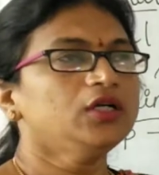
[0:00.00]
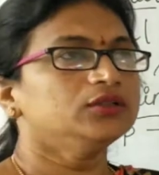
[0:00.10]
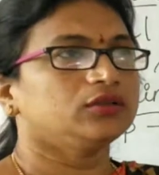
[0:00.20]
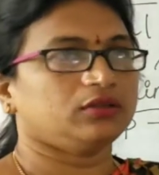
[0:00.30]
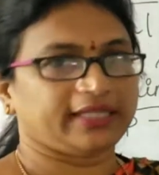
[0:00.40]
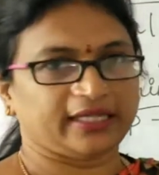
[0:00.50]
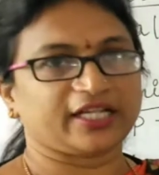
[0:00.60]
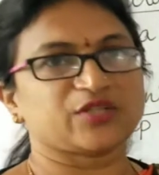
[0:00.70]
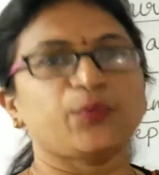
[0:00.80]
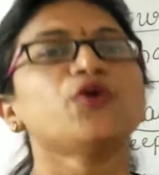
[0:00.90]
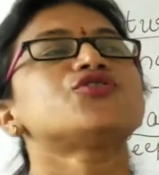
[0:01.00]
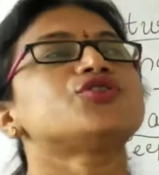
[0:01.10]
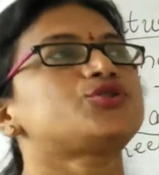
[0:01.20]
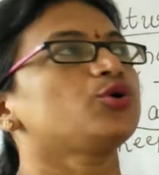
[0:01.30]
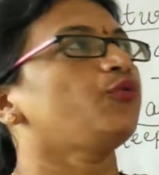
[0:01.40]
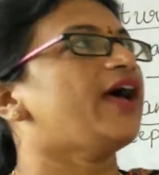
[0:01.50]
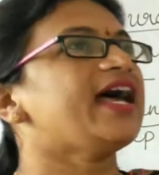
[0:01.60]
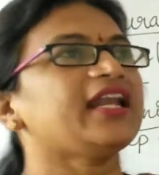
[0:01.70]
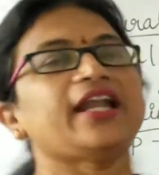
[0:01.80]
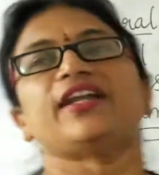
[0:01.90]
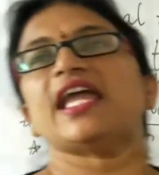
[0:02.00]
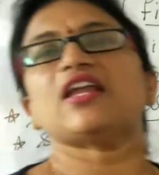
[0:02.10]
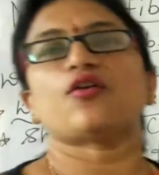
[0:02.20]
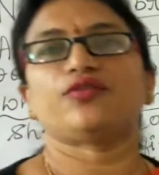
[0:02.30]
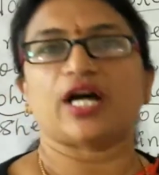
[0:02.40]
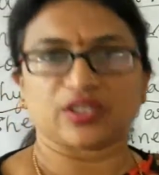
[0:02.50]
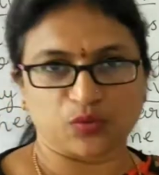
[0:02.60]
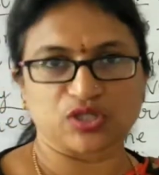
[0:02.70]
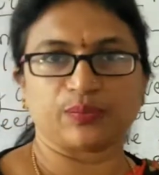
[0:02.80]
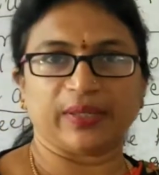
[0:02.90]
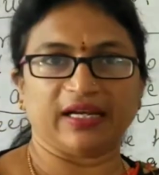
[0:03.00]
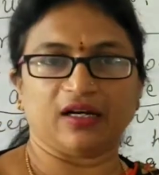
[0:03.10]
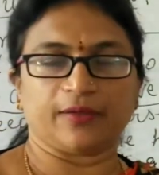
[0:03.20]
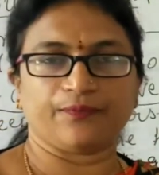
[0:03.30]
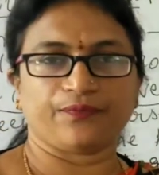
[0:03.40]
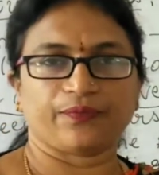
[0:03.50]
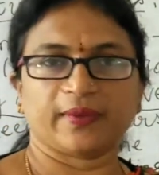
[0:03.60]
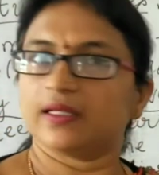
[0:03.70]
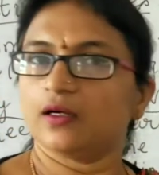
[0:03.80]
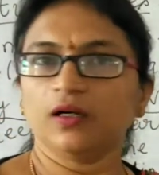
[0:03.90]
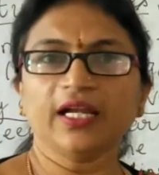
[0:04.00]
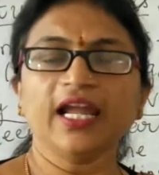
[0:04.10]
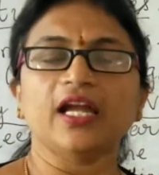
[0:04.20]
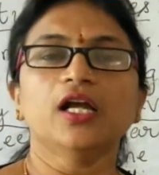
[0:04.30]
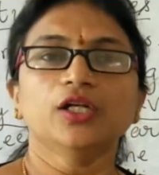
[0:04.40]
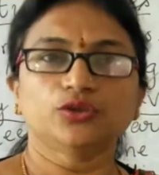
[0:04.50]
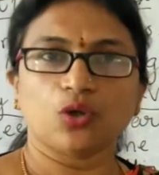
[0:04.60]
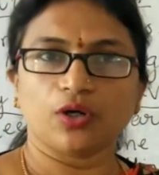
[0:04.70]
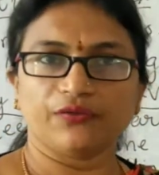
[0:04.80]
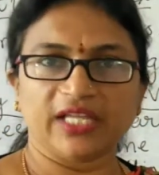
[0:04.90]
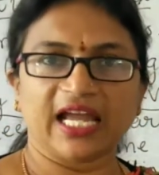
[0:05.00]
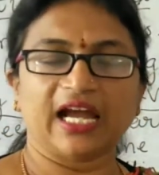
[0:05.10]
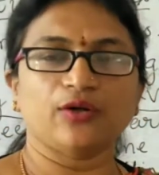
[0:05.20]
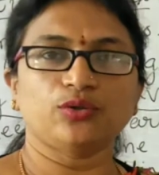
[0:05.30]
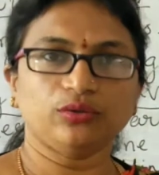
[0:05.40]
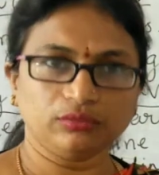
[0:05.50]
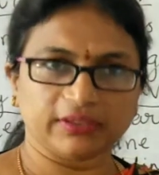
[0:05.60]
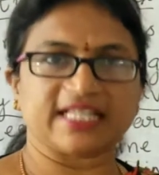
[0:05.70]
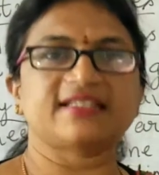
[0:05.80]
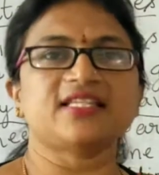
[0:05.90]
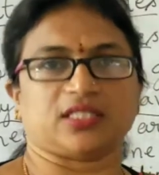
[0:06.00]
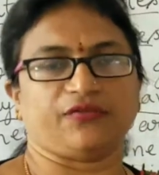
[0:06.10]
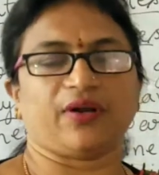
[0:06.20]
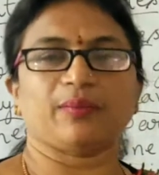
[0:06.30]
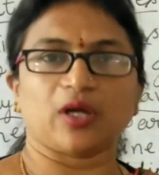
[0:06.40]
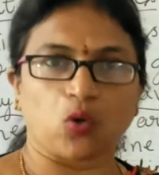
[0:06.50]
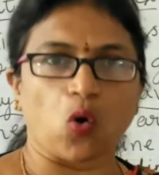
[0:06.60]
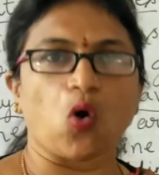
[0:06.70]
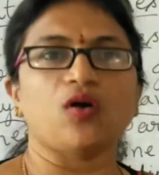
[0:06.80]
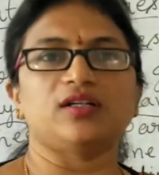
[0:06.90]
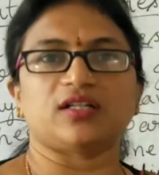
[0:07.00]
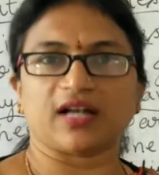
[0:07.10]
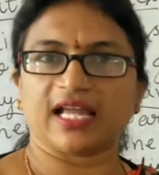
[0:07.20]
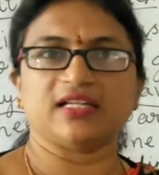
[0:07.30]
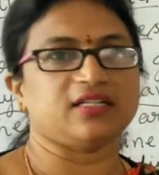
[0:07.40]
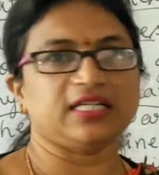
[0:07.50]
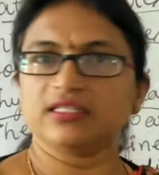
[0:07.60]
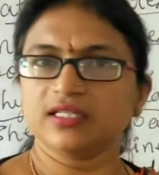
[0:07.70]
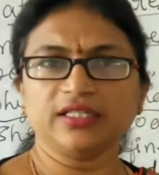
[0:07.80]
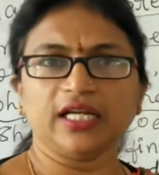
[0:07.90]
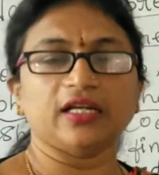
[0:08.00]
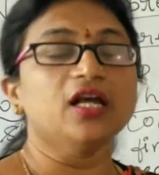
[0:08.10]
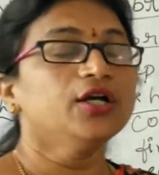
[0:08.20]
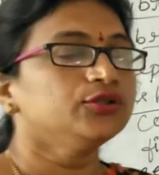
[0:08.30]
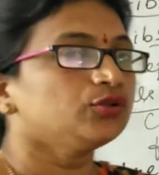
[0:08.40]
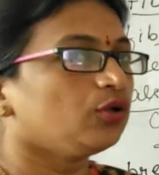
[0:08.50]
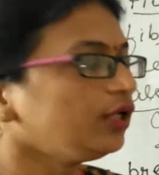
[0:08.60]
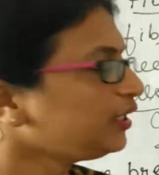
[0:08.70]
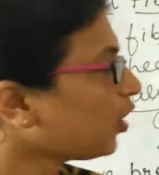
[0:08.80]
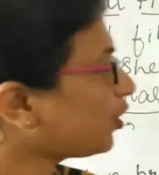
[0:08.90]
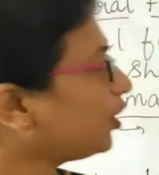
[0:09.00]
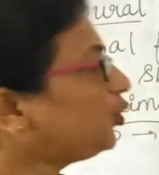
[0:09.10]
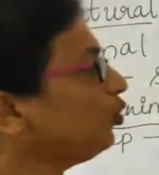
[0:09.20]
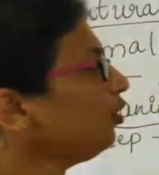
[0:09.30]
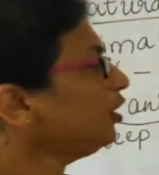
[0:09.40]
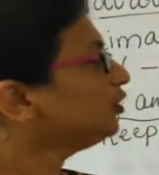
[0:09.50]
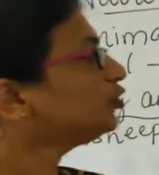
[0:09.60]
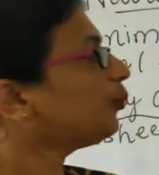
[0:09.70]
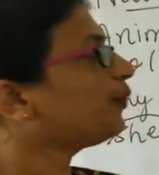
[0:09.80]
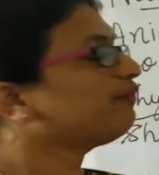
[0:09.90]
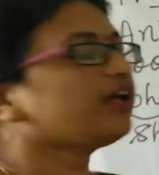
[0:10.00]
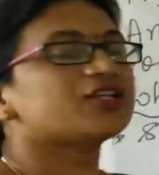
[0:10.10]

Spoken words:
to expose to wear and tear of the atmosphere. Okay, so they have to resist from the cold, rain, isn't it? So in order to prevent